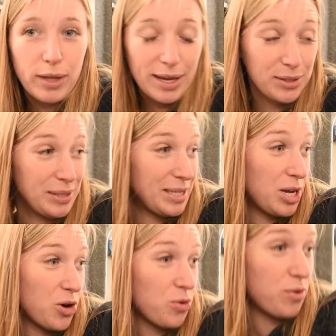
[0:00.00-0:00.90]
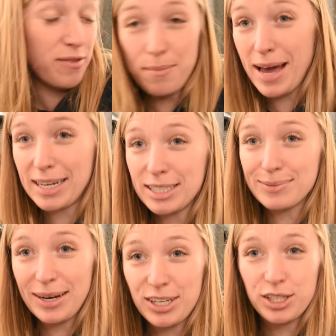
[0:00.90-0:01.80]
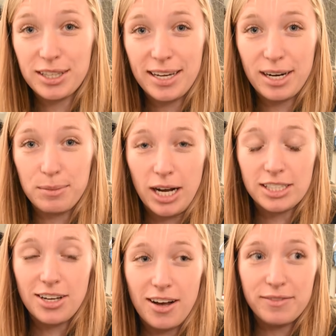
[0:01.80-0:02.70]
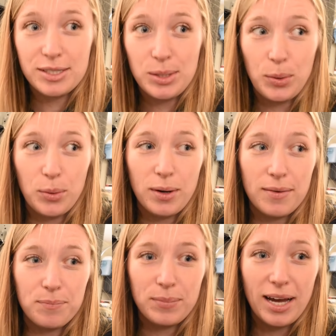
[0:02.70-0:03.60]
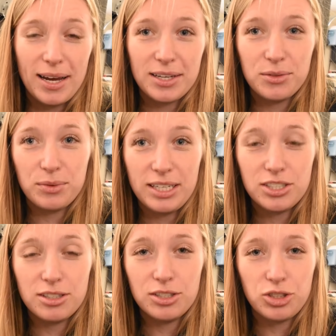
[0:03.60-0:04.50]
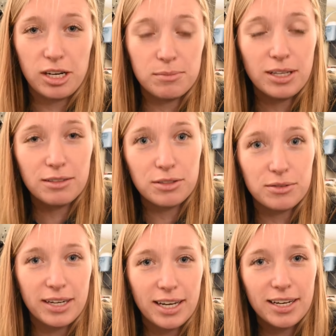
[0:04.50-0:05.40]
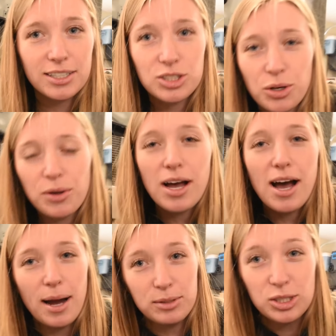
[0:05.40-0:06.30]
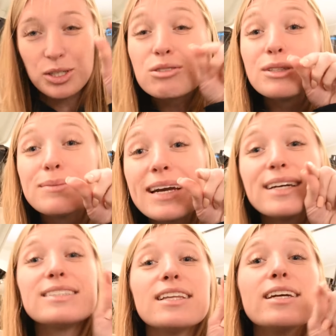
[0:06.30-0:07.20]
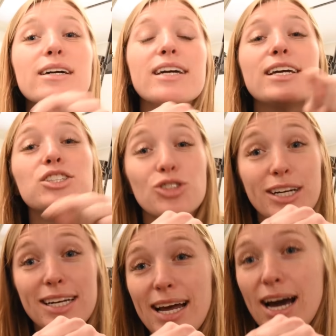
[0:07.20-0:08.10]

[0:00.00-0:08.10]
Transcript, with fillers: I don't really know if it matters, but I couldn't get the airbox off, so but I can reach the drain plug for the radiator, so I'm just gonna squeeze my hands in there and drain it